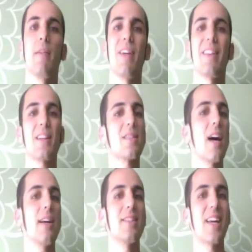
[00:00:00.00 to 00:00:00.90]
that that's
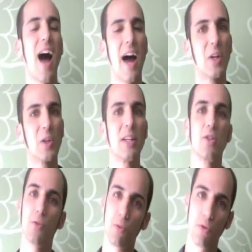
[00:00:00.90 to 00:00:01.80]
not entirely
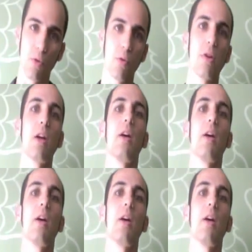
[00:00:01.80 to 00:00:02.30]
true.